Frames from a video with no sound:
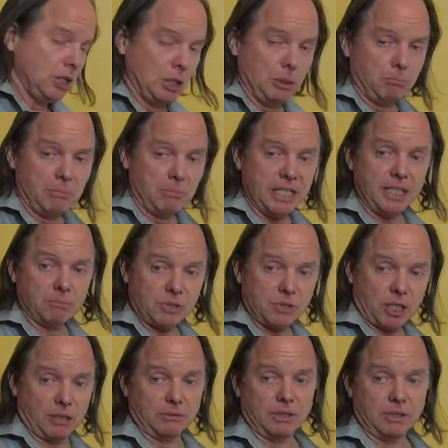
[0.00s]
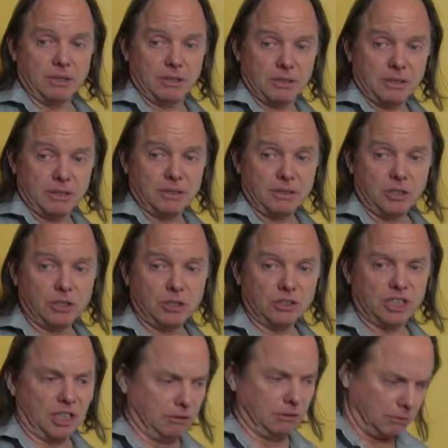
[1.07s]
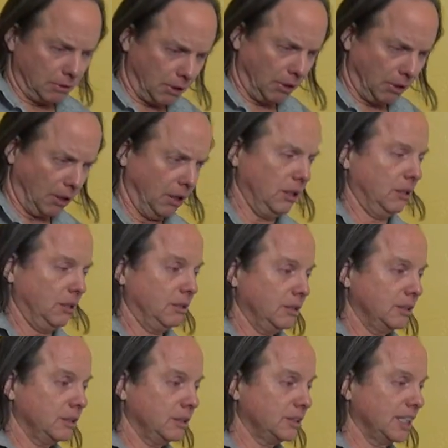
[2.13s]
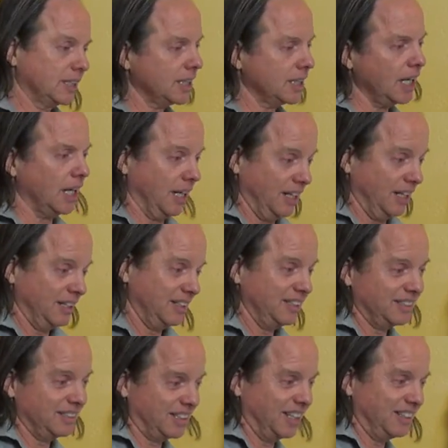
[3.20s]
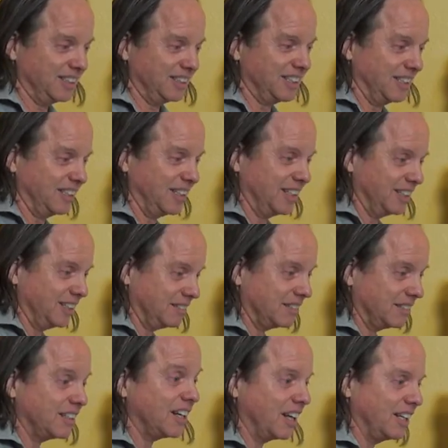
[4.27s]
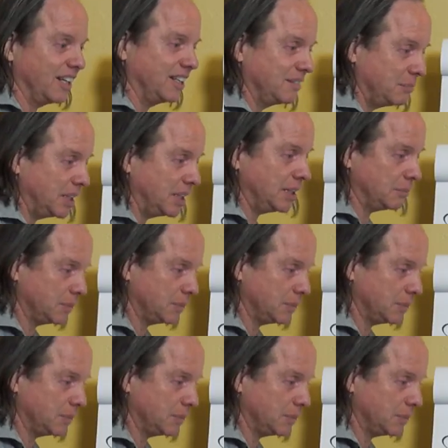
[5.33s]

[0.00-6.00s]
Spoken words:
Medium tone. You don't say ra. You don't say ra. Okay? You say ra. Medium